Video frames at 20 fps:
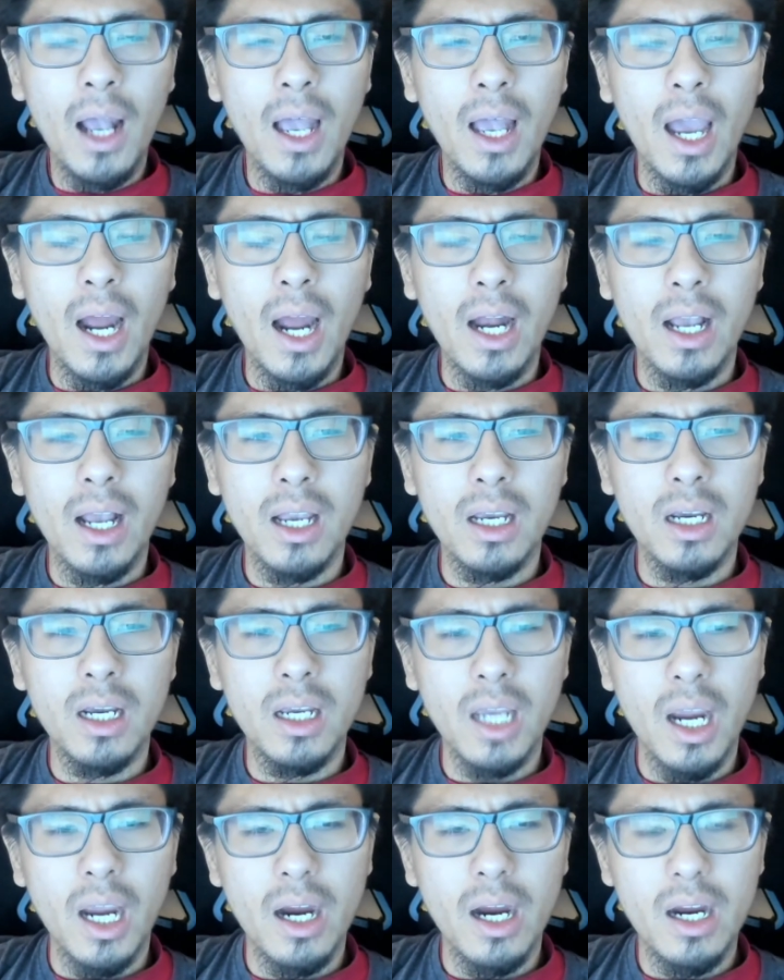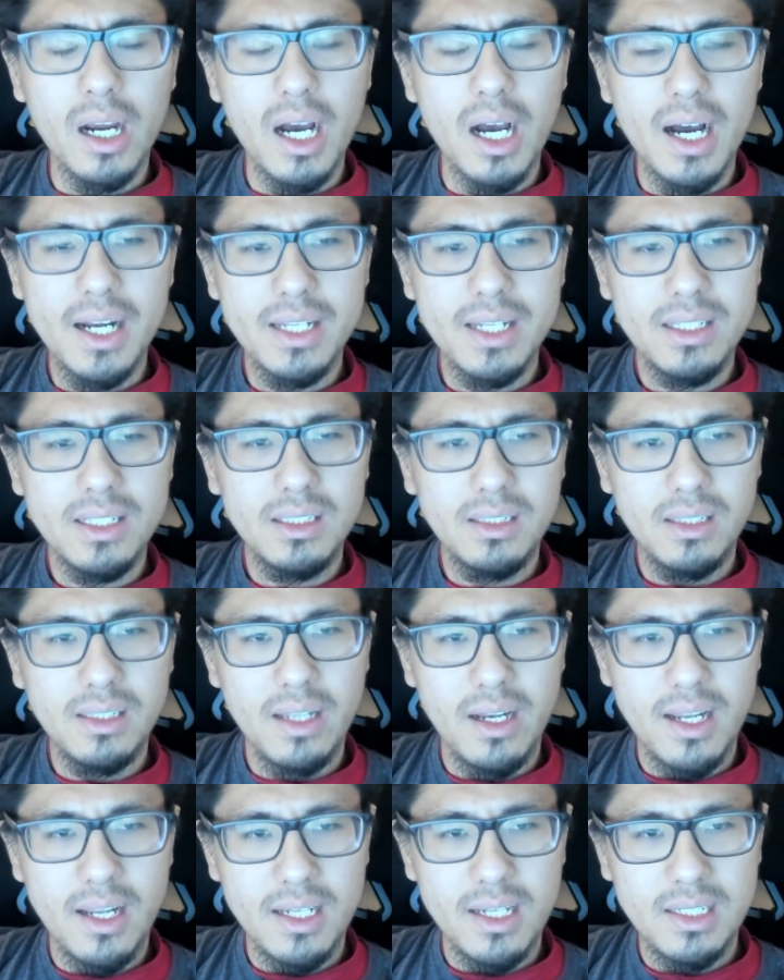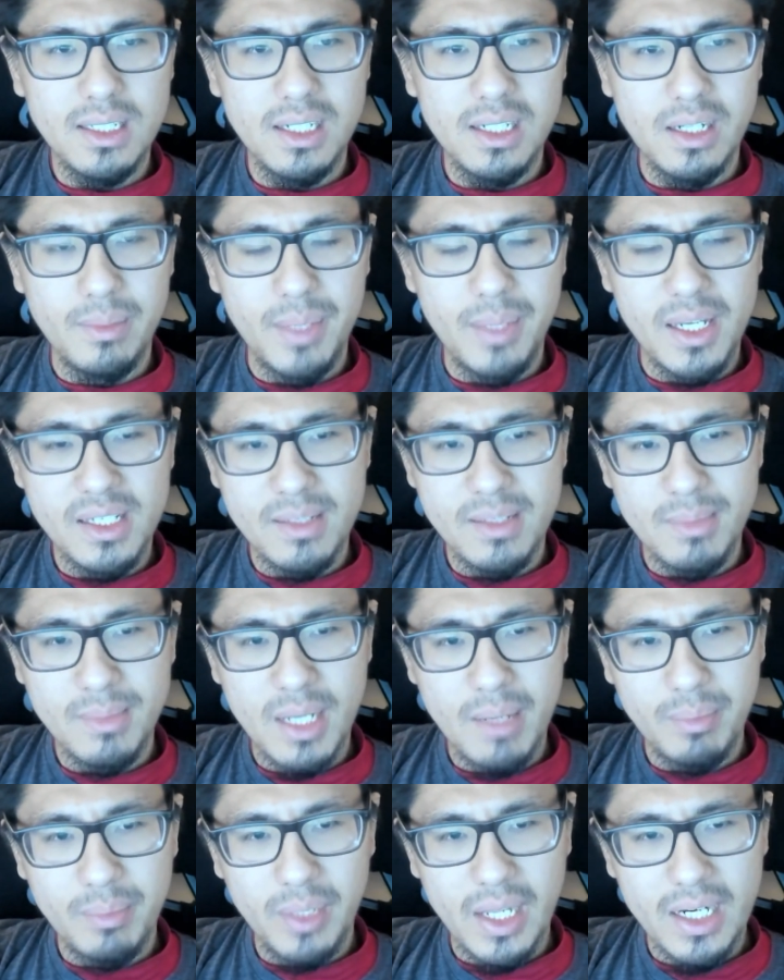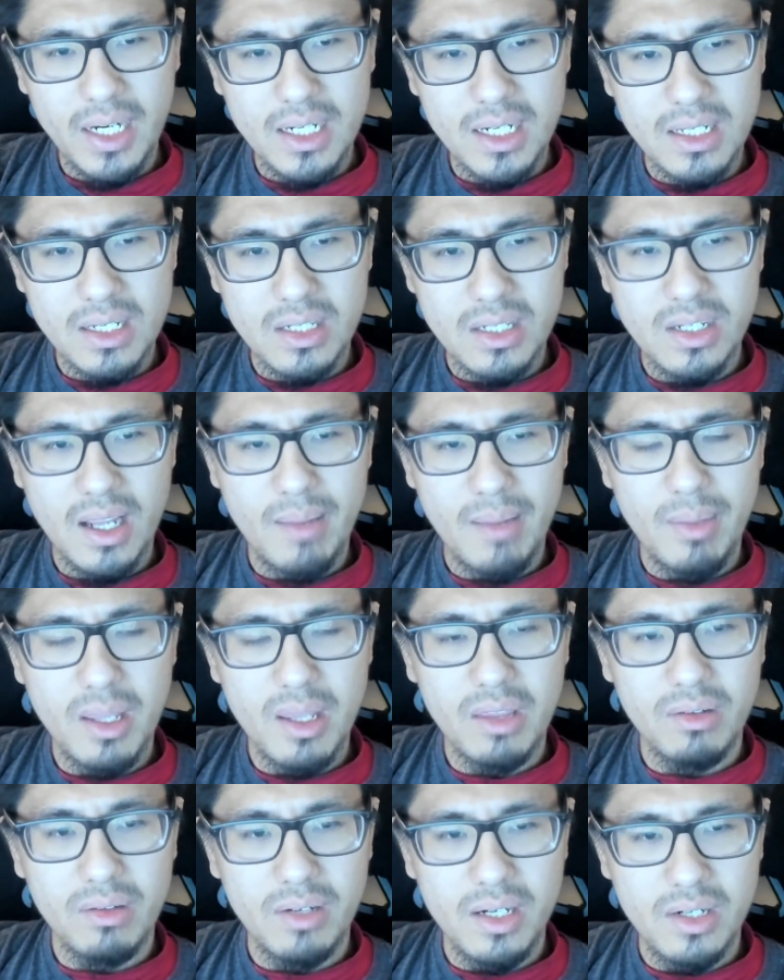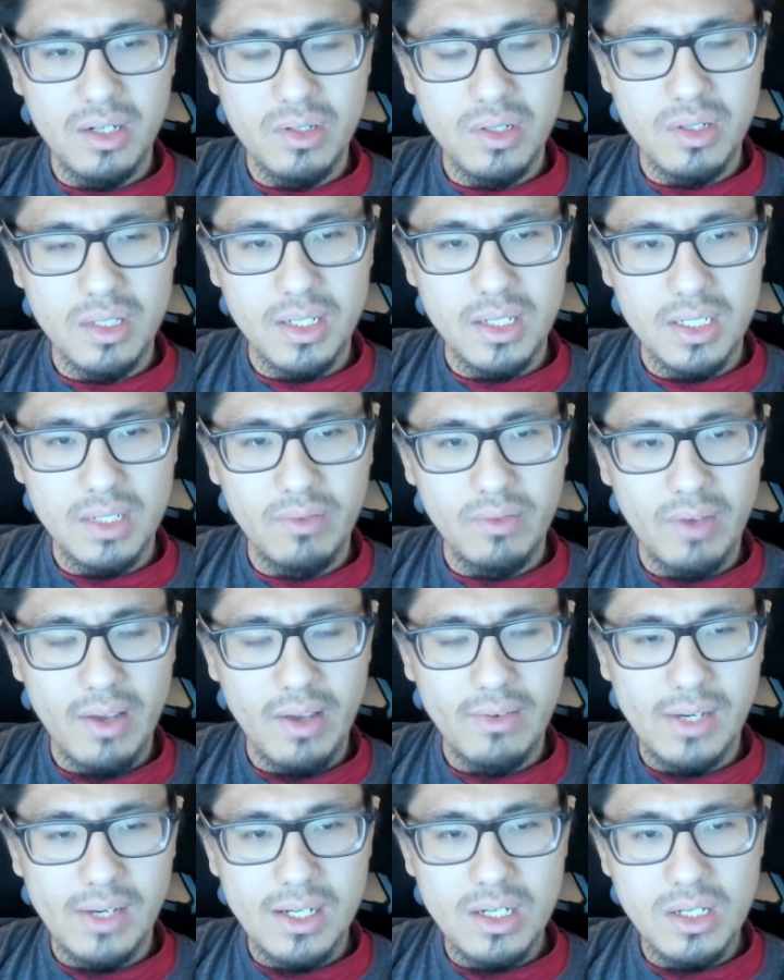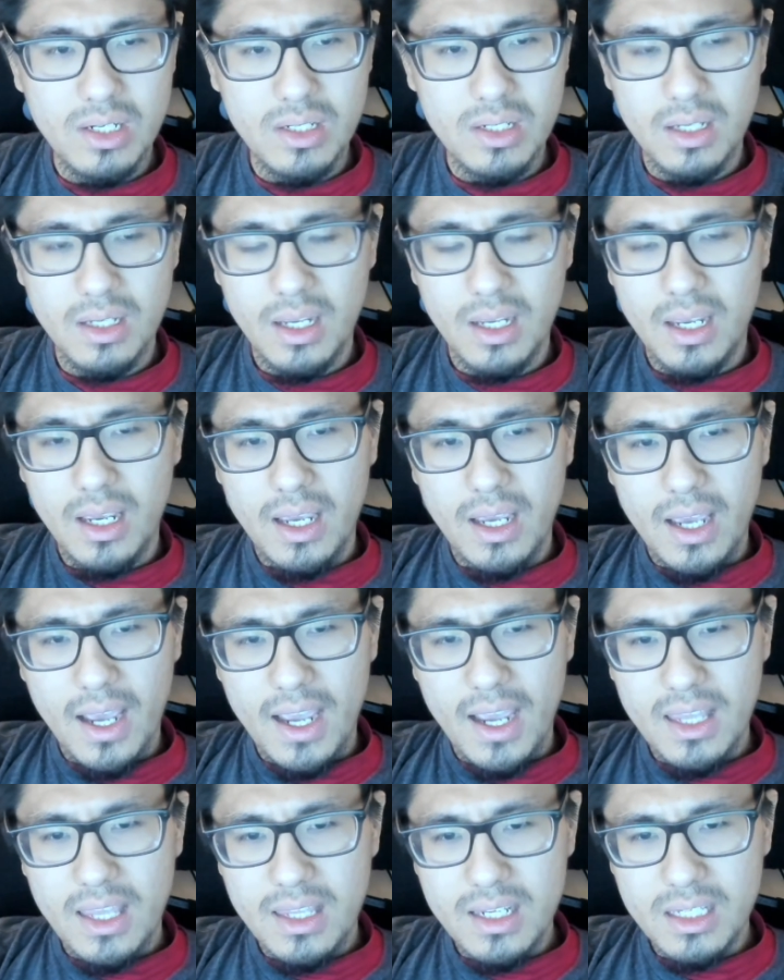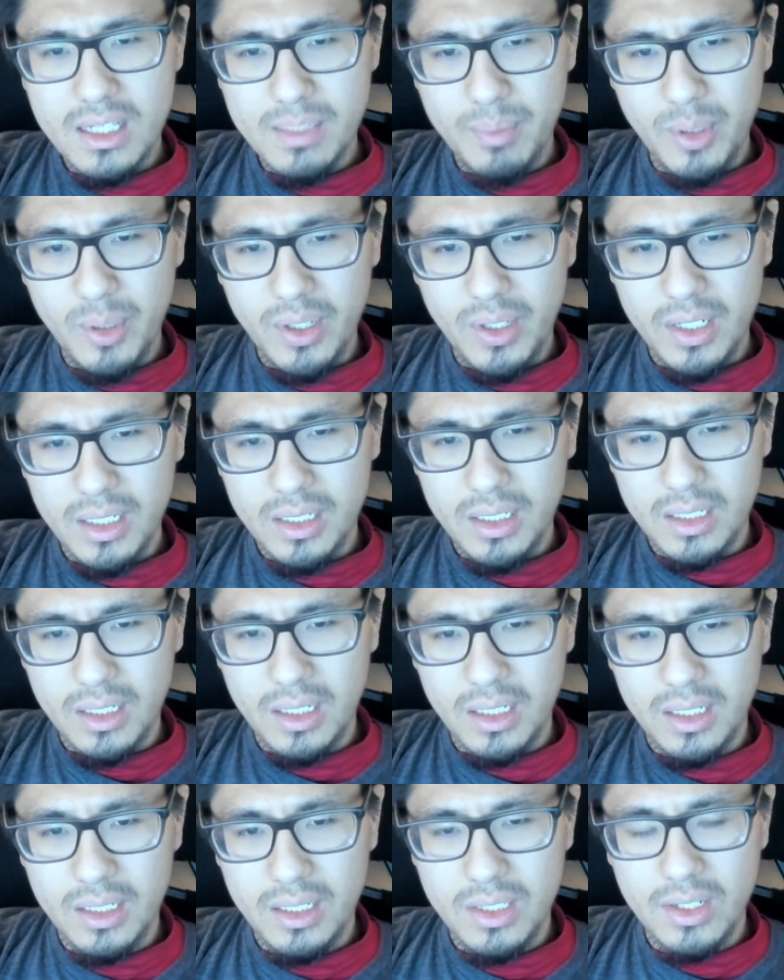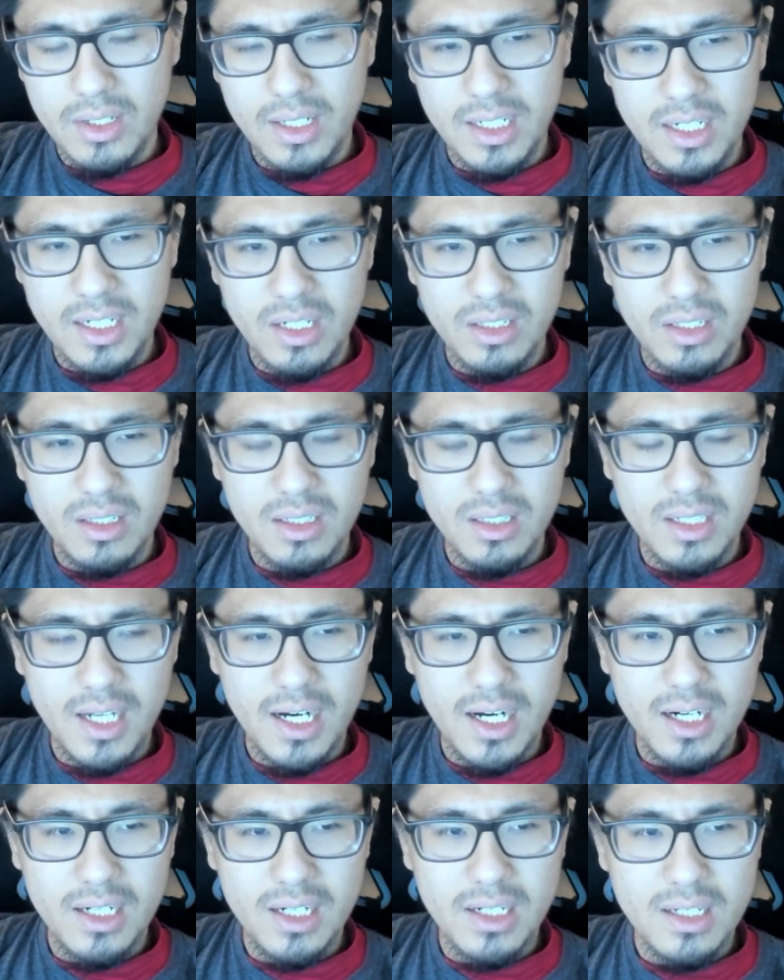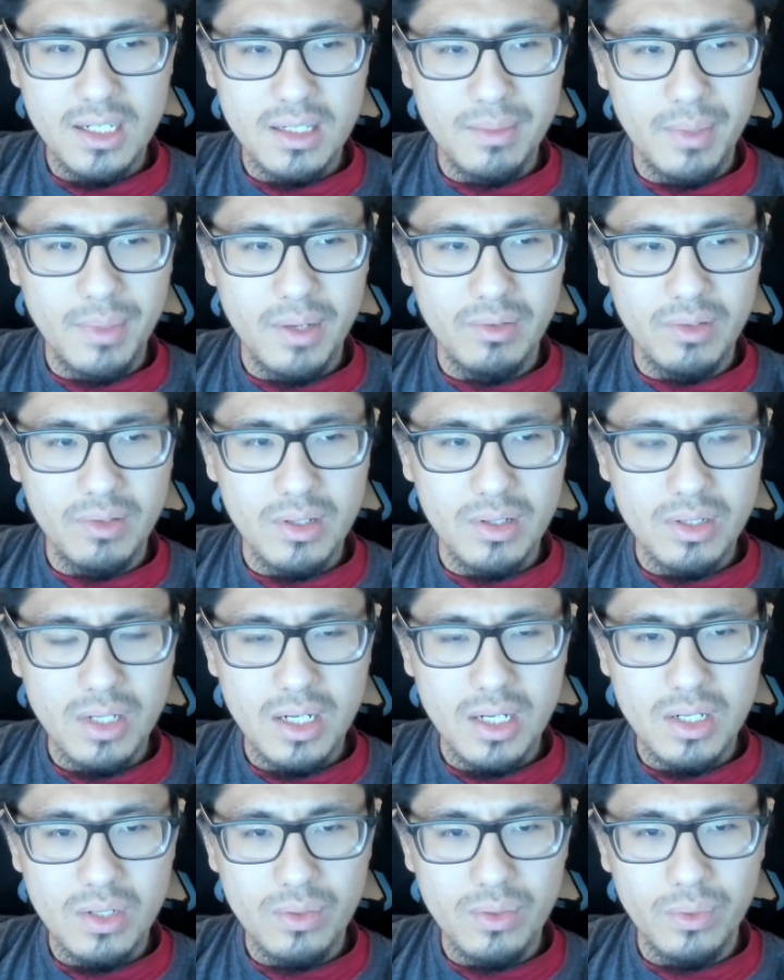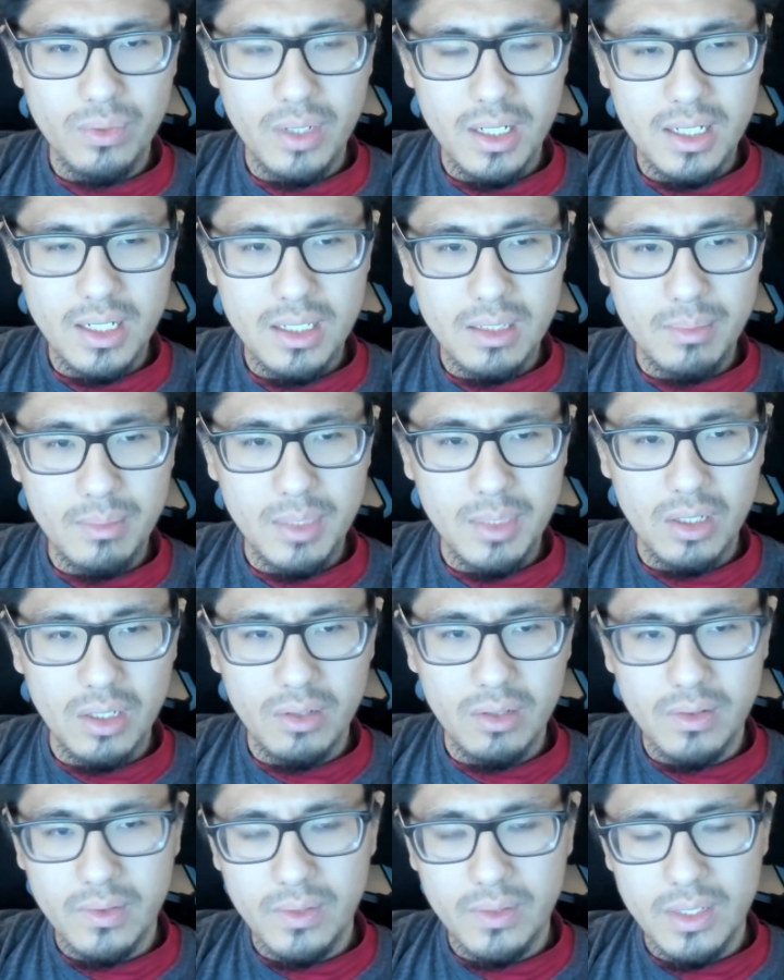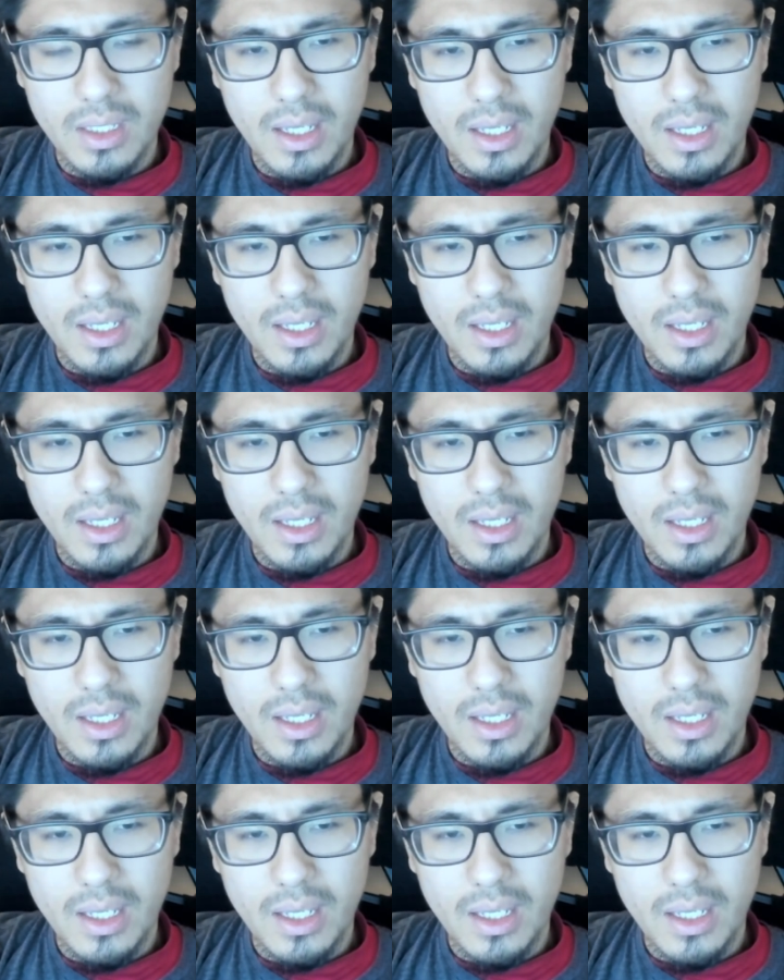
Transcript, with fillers: And I could carry on into the next year because I'm not planning to stop at 365. I just, at this point, you can hear the tiredness in my voice. I just want it to be over with.